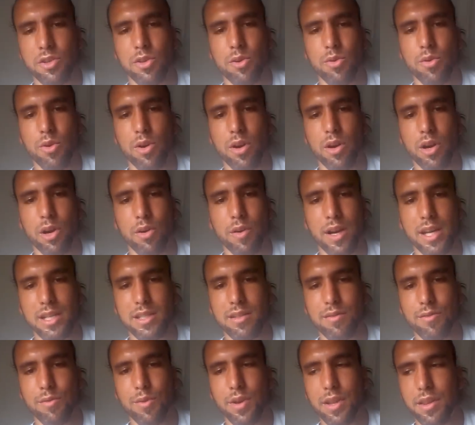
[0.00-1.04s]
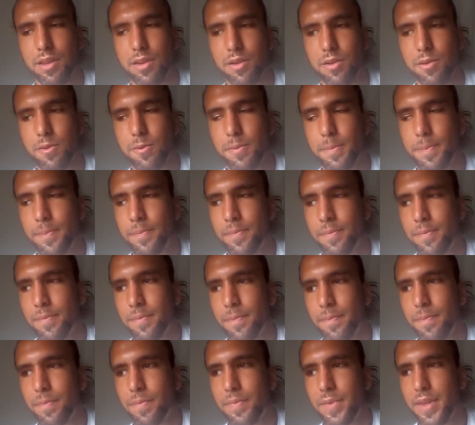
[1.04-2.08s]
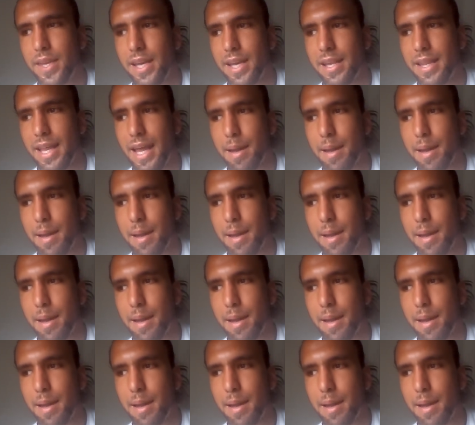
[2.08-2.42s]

to you or aggressive with you, and